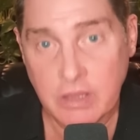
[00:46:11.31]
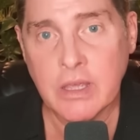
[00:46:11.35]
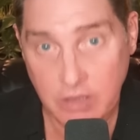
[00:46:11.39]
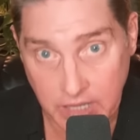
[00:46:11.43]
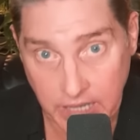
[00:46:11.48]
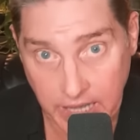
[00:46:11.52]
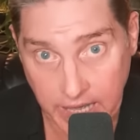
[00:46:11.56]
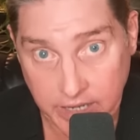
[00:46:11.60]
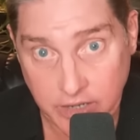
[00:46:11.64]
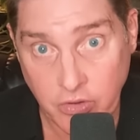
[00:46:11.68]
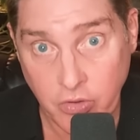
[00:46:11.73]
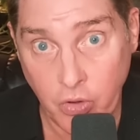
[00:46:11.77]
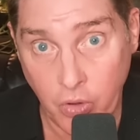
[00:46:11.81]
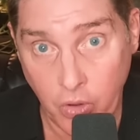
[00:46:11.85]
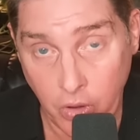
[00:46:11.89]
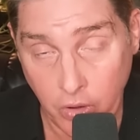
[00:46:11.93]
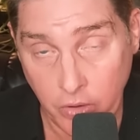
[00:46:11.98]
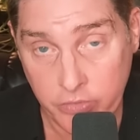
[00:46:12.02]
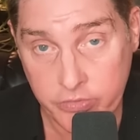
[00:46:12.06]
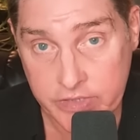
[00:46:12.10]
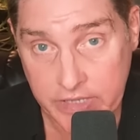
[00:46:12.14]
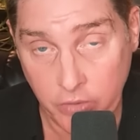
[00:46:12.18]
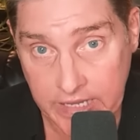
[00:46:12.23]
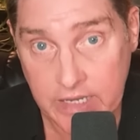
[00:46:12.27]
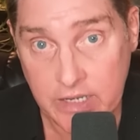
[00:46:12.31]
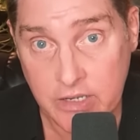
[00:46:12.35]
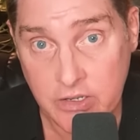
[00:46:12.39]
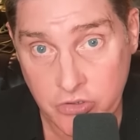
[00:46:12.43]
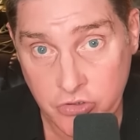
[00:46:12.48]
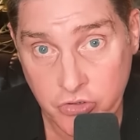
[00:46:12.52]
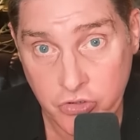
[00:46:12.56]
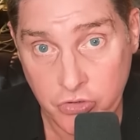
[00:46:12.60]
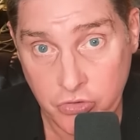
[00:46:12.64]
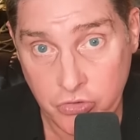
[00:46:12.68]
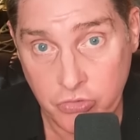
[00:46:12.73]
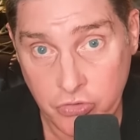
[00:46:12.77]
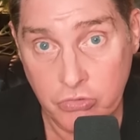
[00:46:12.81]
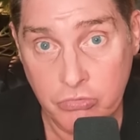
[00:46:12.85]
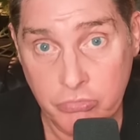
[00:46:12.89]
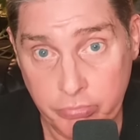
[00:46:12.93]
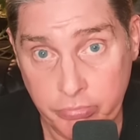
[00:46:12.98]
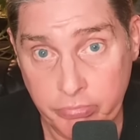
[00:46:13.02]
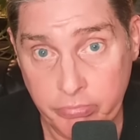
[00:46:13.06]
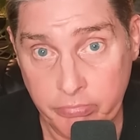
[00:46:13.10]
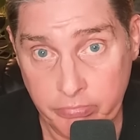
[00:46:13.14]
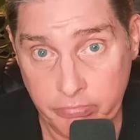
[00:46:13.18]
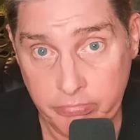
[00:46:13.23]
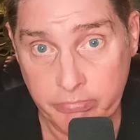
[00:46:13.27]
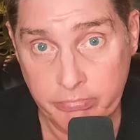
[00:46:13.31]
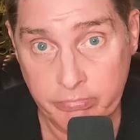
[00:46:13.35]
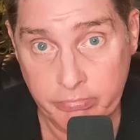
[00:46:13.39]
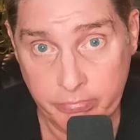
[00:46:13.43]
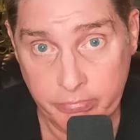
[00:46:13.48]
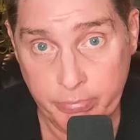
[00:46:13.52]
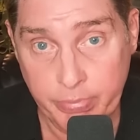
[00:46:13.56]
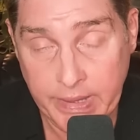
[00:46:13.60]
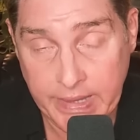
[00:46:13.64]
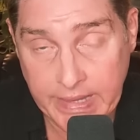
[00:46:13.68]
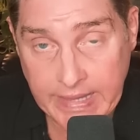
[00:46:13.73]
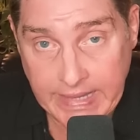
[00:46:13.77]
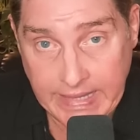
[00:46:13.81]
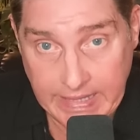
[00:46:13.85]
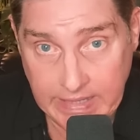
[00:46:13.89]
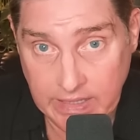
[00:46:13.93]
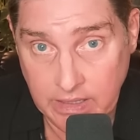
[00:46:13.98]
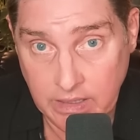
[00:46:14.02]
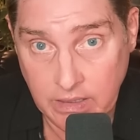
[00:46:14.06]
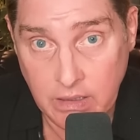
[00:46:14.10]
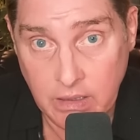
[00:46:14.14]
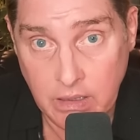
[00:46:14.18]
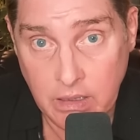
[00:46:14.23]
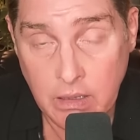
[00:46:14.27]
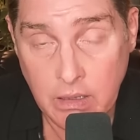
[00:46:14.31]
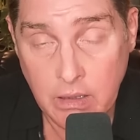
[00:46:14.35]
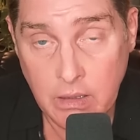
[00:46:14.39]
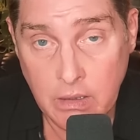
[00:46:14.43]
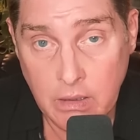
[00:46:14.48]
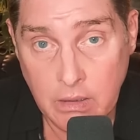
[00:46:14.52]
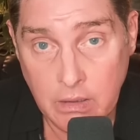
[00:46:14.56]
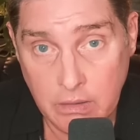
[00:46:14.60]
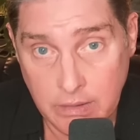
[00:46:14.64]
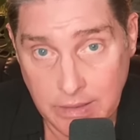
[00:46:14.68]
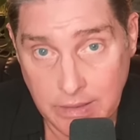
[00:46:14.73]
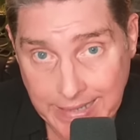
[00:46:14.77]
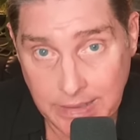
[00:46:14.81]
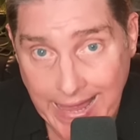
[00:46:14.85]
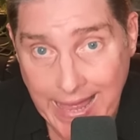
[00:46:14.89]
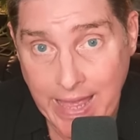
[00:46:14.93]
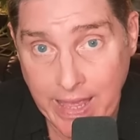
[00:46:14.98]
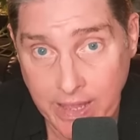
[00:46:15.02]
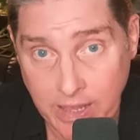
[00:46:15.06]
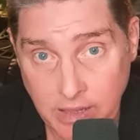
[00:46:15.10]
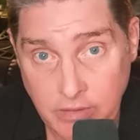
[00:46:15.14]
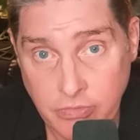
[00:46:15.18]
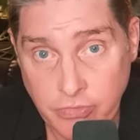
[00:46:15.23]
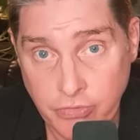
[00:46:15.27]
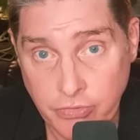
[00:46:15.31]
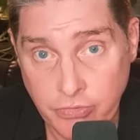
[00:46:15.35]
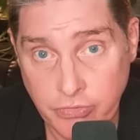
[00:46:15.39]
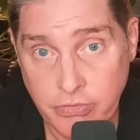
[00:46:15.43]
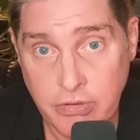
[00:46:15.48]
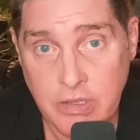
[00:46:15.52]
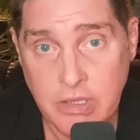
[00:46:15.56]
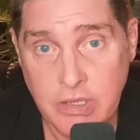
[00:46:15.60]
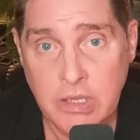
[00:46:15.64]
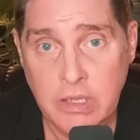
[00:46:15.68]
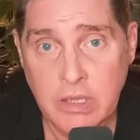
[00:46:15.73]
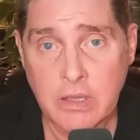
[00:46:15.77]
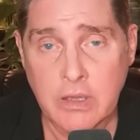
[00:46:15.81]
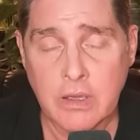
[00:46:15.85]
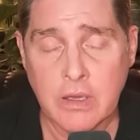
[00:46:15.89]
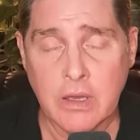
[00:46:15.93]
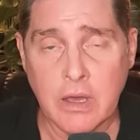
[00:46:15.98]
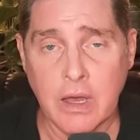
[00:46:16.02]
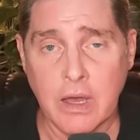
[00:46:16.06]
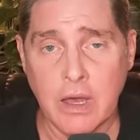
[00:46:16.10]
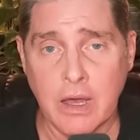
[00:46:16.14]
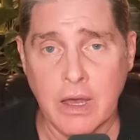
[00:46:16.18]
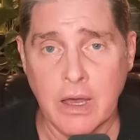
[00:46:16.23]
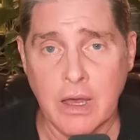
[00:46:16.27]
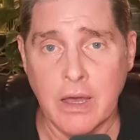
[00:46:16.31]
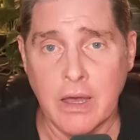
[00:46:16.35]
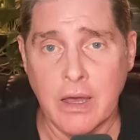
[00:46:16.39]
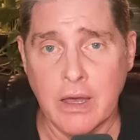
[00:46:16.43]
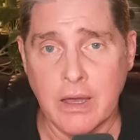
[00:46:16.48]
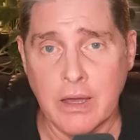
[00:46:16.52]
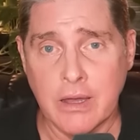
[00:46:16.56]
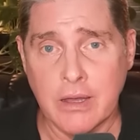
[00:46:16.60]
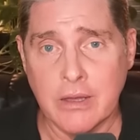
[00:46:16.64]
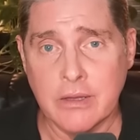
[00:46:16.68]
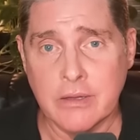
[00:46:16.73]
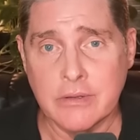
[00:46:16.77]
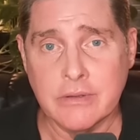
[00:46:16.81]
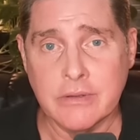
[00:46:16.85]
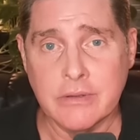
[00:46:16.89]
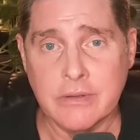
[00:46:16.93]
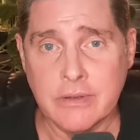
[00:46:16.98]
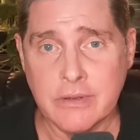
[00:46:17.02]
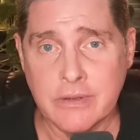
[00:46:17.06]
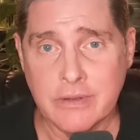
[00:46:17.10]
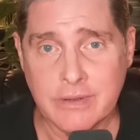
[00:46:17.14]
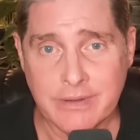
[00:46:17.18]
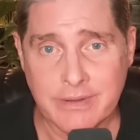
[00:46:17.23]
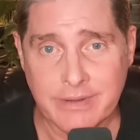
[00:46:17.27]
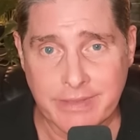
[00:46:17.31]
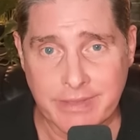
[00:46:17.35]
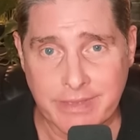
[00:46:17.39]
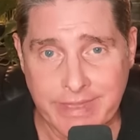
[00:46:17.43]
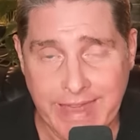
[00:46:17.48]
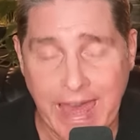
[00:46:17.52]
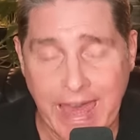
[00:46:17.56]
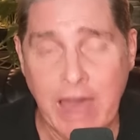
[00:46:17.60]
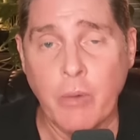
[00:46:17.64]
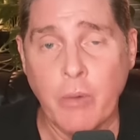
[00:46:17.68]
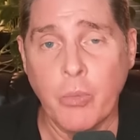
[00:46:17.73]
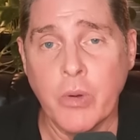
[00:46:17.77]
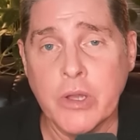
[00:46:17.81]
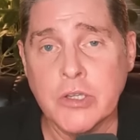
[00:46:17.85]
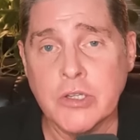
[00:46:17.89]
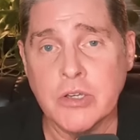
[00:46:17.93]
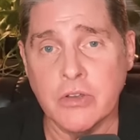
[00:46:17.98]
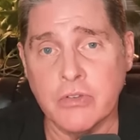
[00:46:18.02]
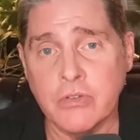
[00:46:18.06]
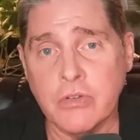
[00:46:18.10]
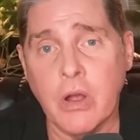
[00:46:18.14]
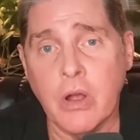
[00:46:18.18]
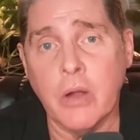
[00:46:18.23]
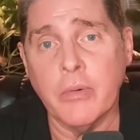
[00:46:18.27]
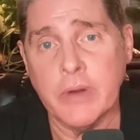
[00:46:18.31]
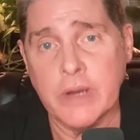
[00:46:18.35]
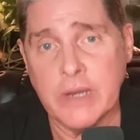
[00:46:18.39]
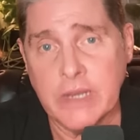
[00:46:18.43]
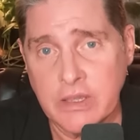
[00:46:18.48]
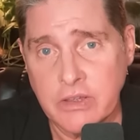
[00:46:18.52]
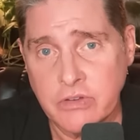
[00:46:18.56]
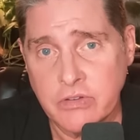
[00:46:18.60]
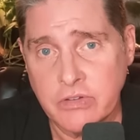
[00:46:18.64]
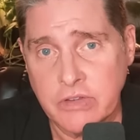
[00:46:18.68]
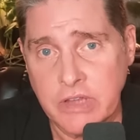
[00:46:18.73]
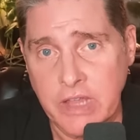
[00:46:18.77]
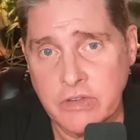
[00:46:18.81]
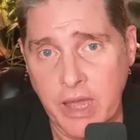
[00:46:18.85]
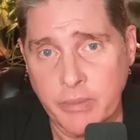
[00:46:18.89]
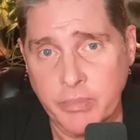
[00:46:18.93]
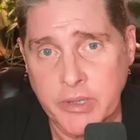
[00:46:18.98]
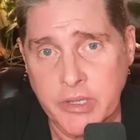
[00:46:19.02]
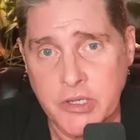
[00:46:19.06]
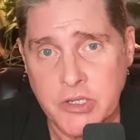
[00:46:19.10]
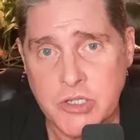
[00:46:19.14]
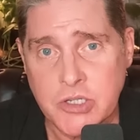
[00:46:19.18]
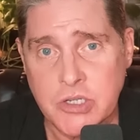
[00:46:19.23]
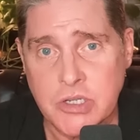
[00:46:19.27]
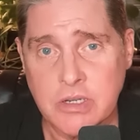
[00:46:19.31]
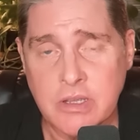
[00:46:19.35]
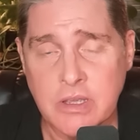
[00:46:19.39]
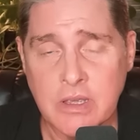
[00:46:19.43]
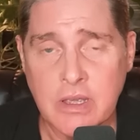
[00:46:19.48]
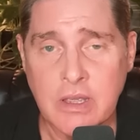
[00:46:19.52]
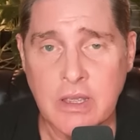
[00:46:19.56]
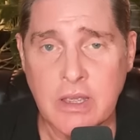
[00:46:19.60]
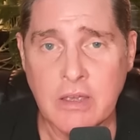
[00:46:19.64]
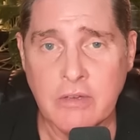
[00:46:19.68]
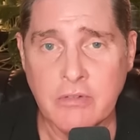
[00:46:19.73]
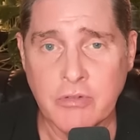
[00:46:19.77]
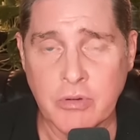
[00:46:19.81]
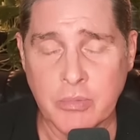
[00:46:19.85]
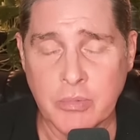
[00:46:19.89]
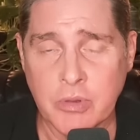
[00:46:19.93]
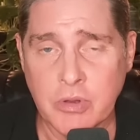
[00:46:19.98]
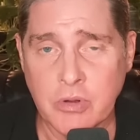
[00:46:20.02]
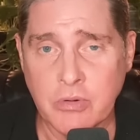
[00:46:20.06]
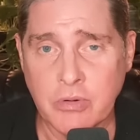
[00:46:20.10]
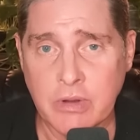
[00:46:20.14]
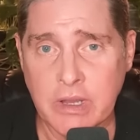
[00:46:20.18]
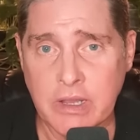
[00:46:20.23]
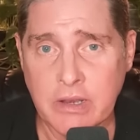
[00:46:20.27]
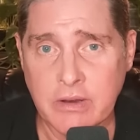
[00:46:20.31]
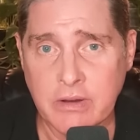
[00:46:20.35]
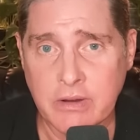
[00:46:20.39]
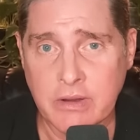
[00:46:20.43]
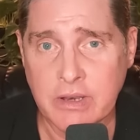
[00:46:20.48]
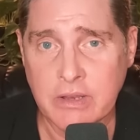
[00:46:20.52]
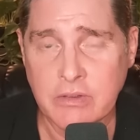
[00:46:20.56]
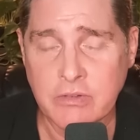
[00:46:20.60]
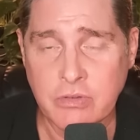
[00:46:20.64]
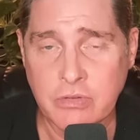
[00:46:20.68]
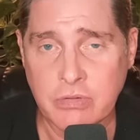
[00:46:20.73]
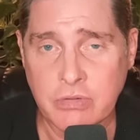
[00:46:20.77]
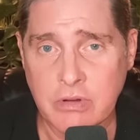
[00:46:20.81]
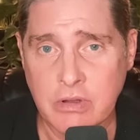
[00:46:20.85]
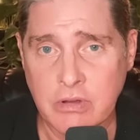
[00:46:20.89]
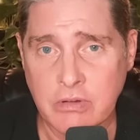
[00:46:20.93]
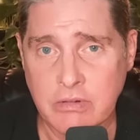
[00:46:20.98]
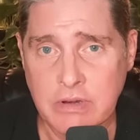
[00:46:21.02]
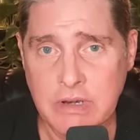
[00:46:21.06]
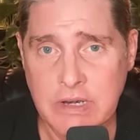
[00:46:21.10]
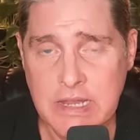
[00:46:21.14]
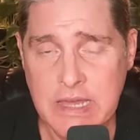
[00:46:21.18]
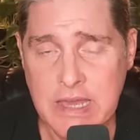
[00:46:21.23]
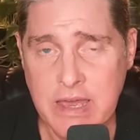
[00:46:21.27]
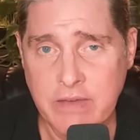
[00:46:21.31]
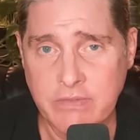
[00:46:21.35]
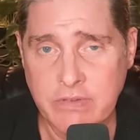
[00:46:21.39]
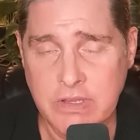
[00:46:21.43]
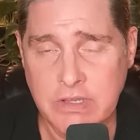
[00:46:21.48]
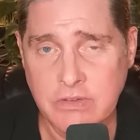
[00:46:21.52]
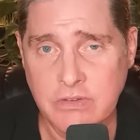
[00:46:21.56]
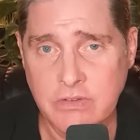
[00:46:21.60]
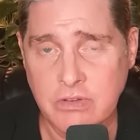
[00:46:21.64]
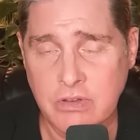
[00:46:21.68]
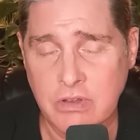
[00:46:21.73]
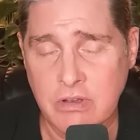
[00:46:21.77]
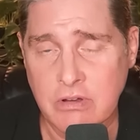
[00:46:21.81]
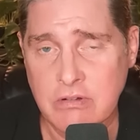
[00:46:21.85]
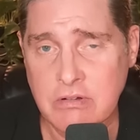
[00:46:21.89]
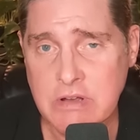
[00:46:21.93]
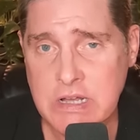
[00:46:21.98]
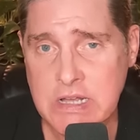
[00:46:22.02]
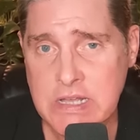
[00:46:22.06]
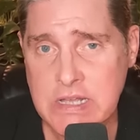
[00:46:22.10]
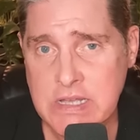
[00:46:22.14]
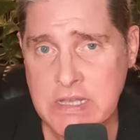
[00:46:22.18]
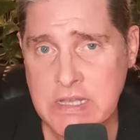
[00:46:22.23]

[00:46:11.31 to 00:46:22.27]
God calls into being life uh, that which is already established from the Creator on His throne in heaven. So.